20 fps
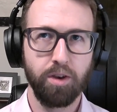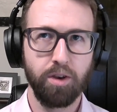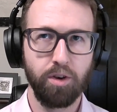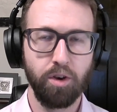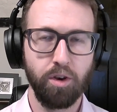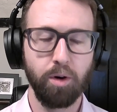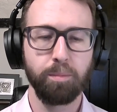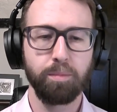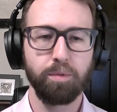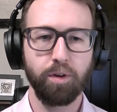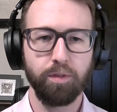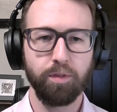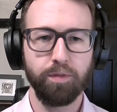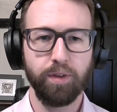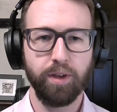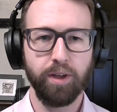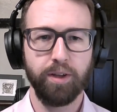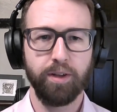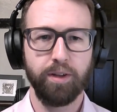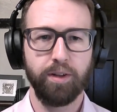
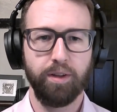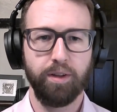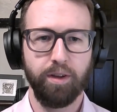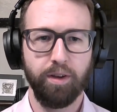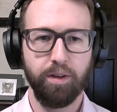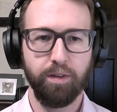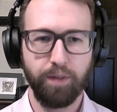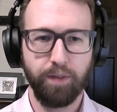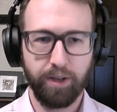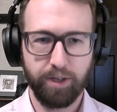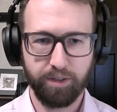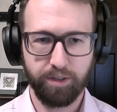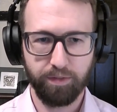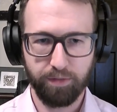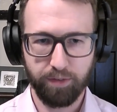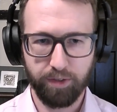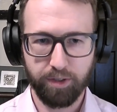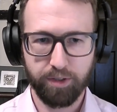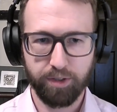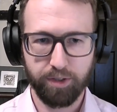non-profit
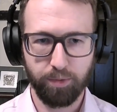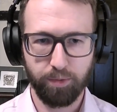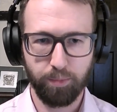effectiveness.